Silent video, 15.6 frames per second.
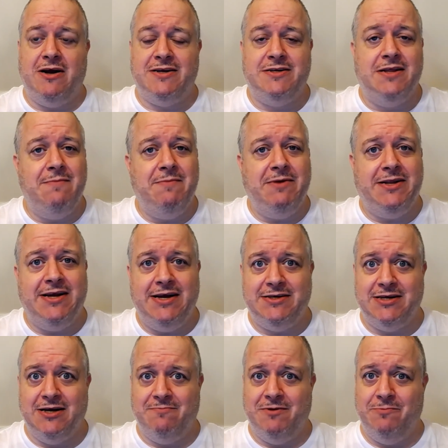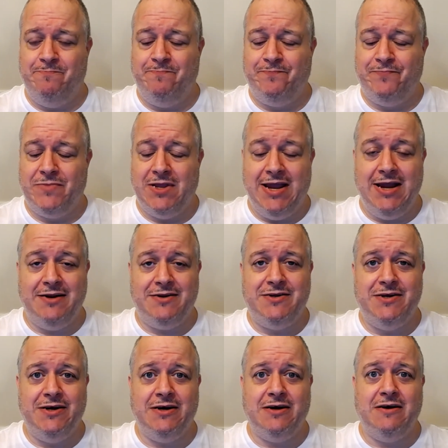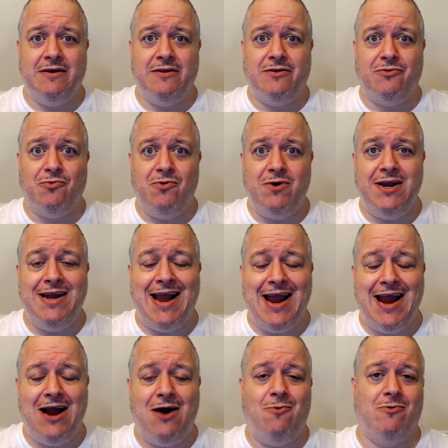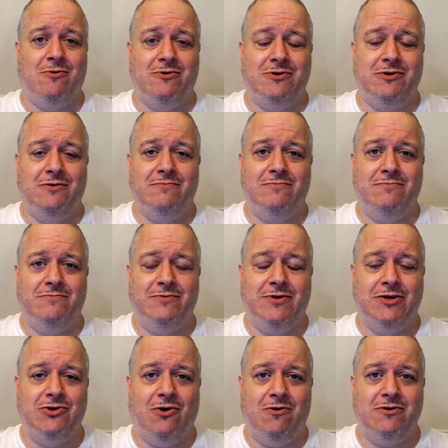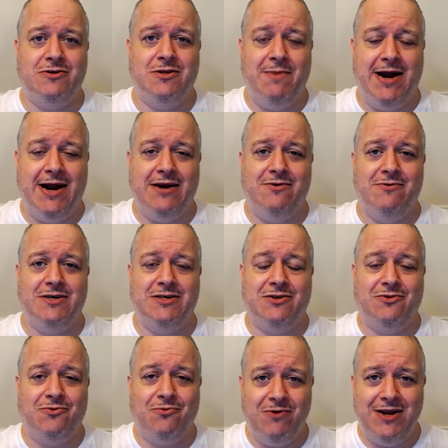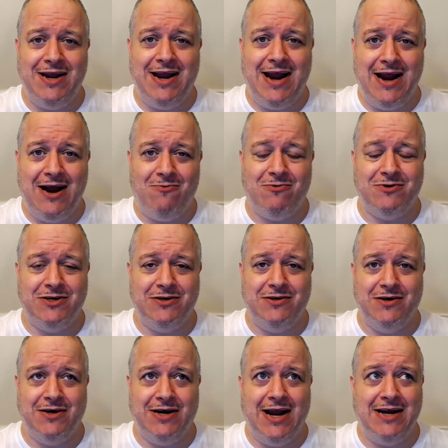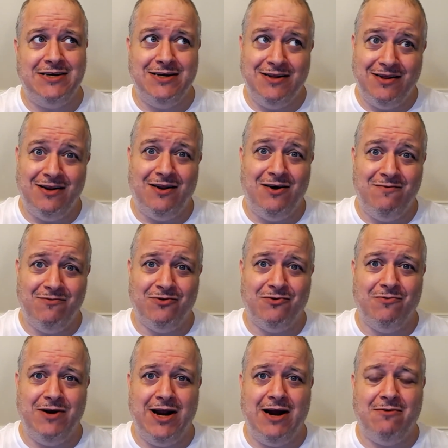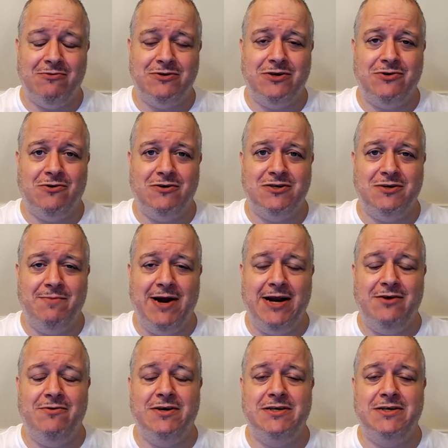let me tell you something, it took 3 hours to charge the batteries. 3 hours it took. Actually, a little over 3 hours to charge the batteries.